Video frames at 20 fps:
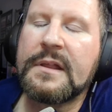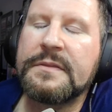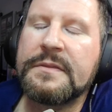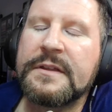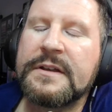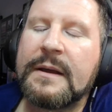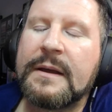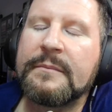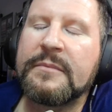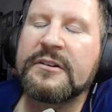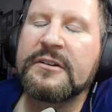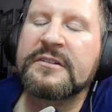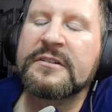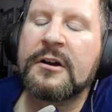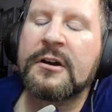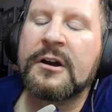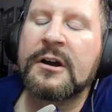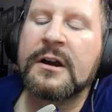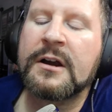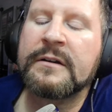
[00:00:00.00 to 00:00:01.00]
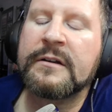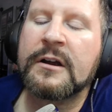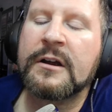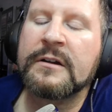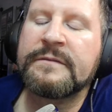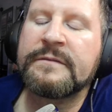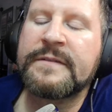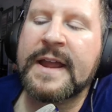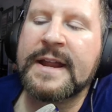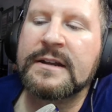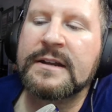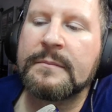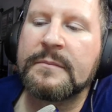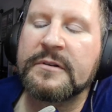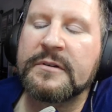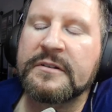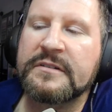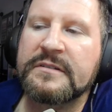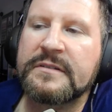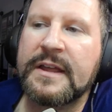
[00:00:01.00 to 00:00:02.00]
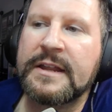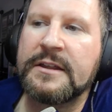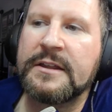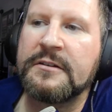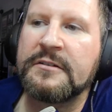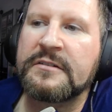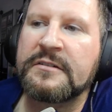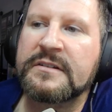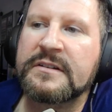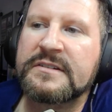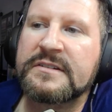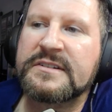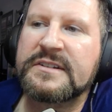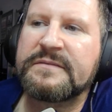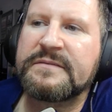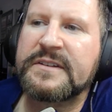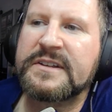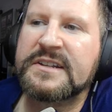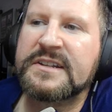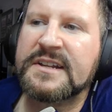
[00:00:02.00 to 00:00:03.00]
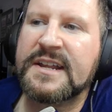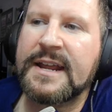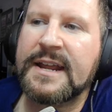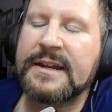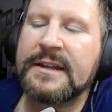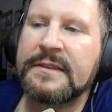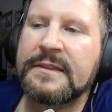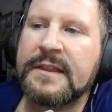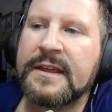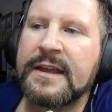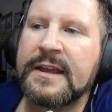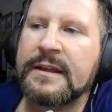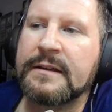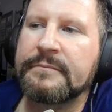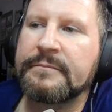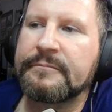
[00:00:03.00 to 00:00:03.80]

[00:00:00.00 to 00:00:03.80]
numbers are fake numbers. They used a sophisticated thing.